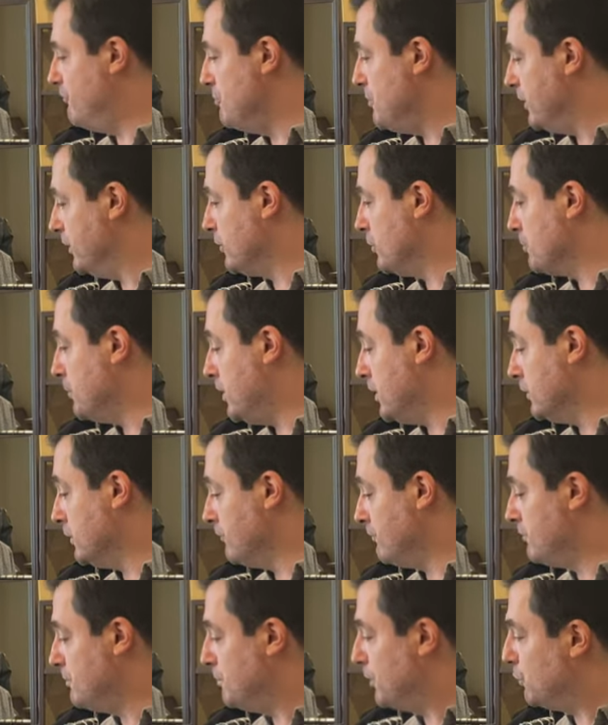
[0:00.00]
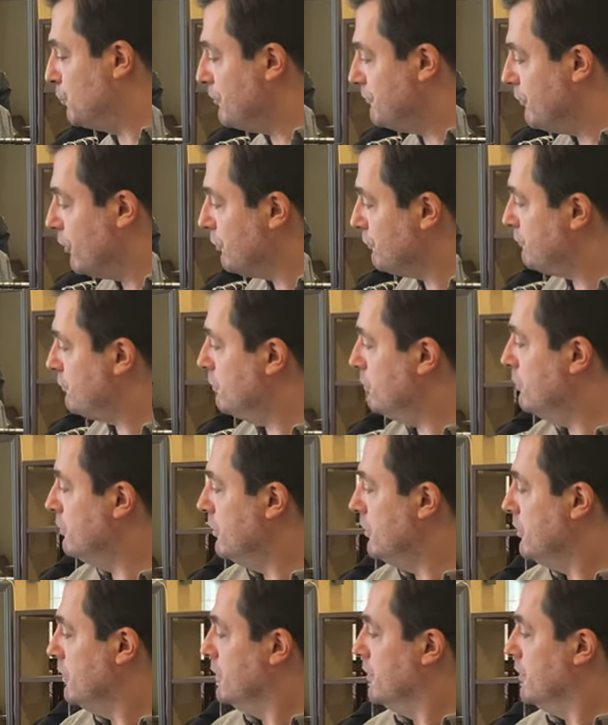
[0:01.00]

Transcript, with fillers: familiar models, but we've also